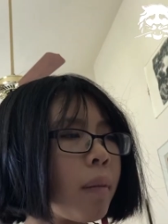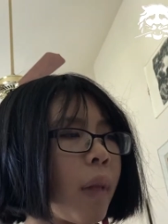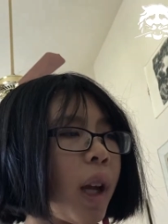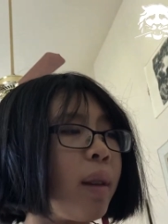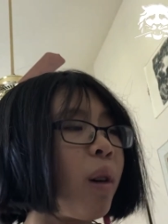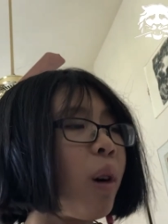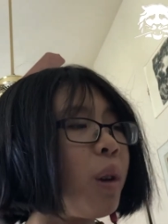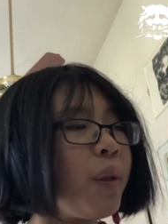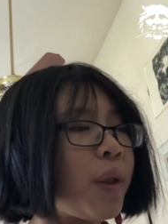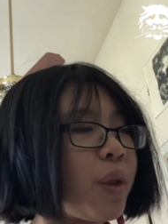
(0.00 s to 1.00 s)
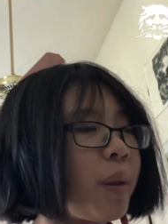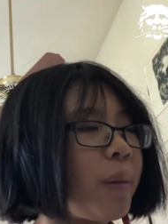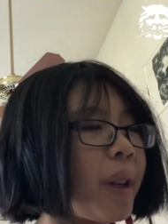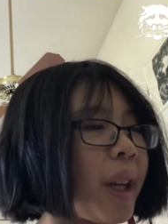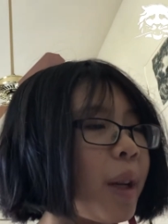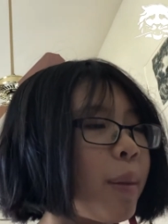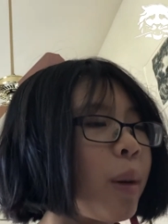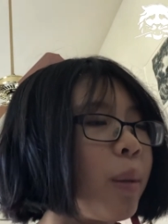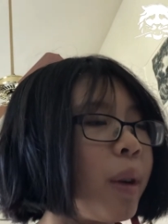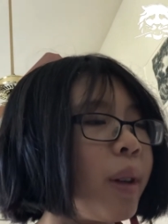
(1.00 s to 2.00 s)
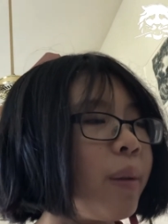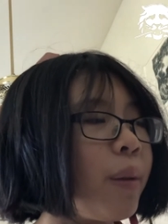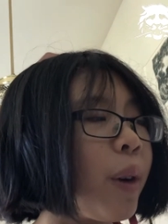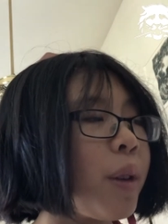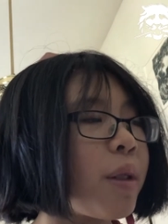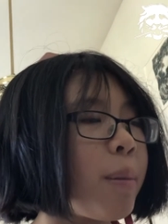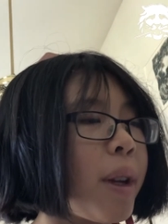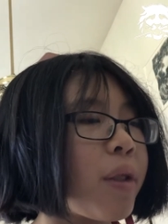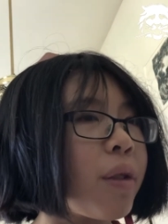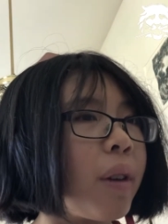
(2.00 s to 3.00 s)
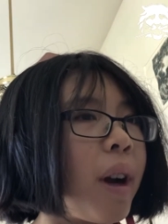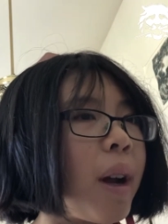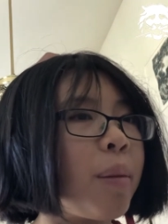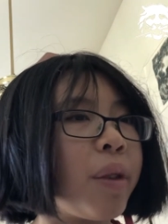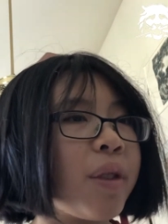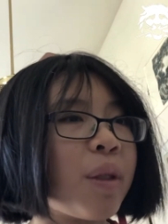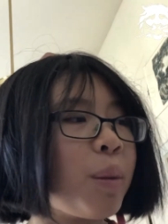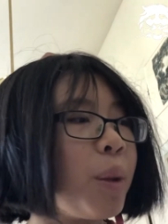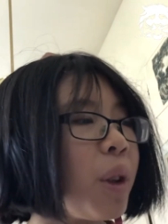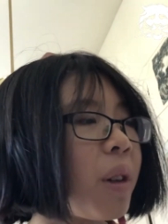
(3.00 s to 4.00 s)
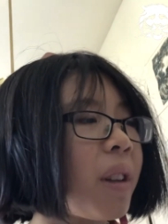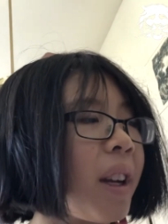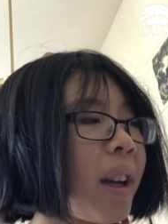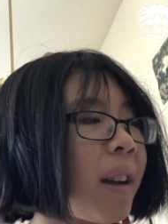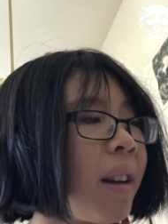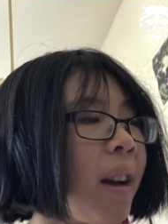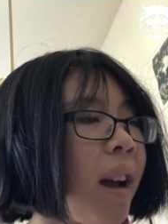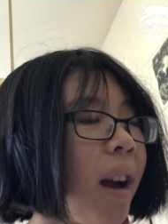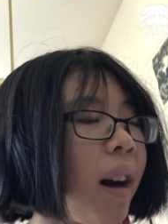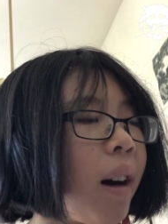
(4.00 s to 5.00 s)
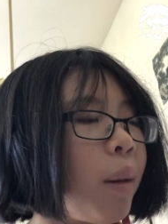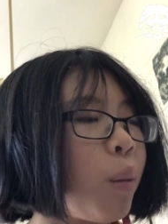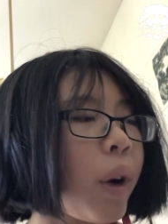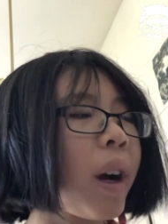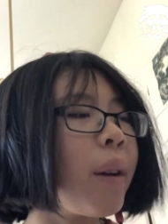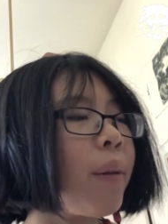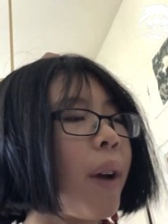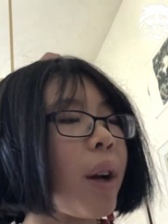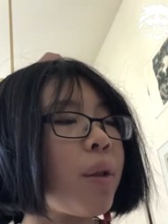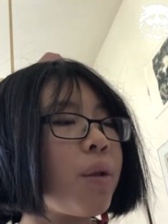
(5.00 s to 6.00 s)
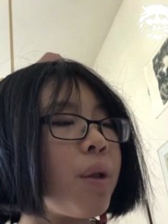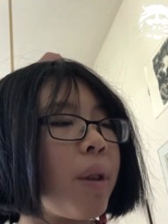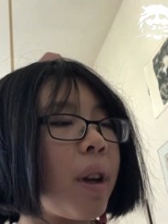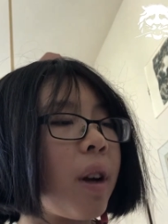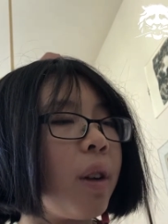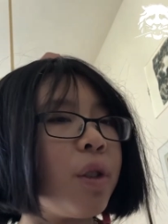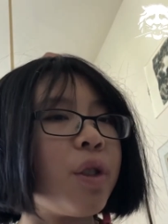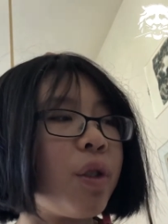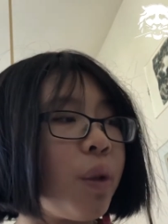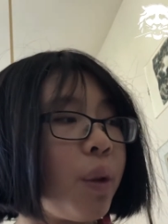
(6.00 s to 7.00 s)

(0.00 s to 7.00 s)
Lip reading: And all of us are thinking about what fall semester at Princeton will look like. What kind of factors do you think colleges and